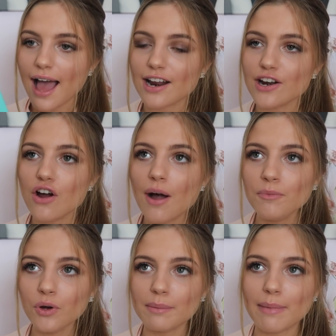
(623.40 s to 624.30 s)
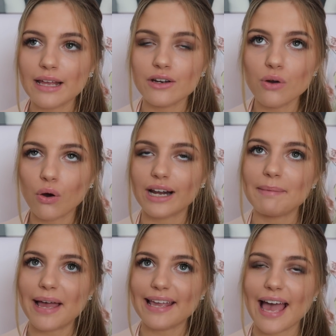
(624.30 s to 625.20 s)
And I know I'm not
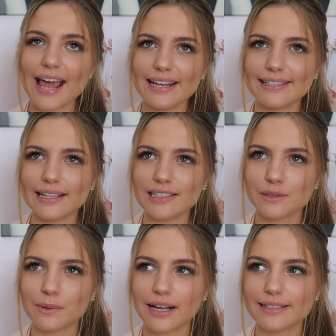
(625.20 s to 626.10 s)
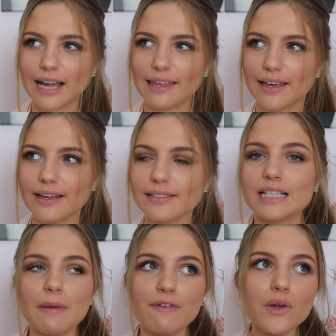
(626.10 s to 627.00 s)
gonna make any sense when I say
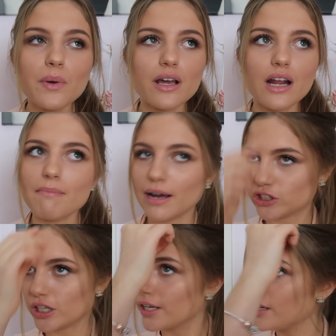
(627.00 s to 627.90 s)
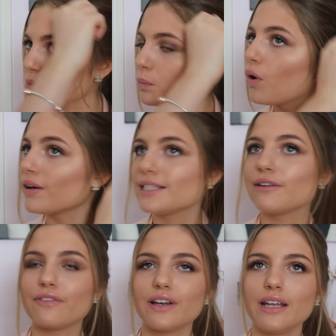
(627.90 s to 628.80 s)
this. If you were gonna imagine what a
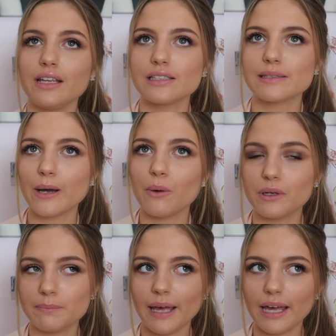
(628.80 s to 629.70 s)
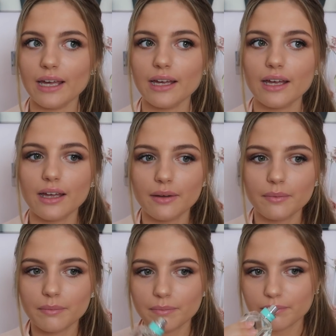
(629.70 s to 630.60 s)
Tiffany's smell would be,
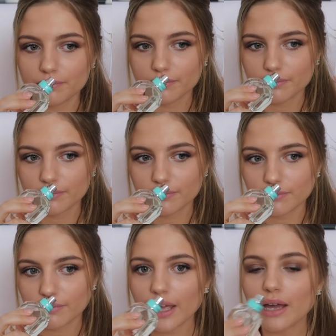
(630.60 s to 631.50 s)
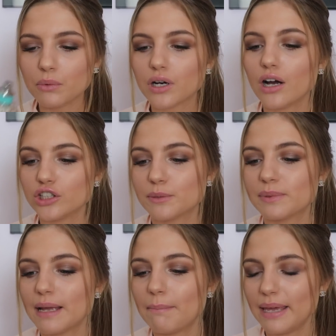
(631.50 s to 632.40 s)
it would
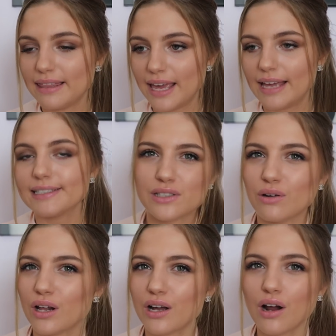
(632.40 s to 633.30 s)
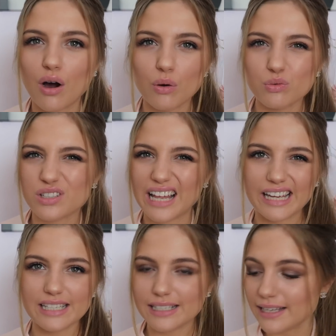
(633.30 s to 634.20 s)
100% be this. It's not like an old
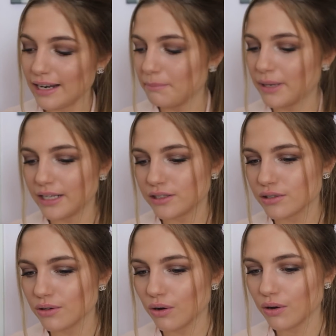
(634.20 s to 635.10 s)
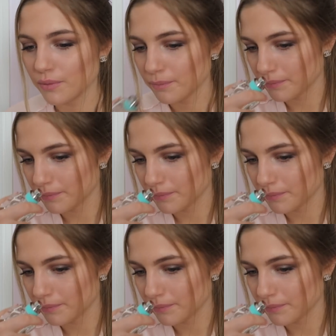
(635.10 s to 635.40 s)
lady scent, but it's not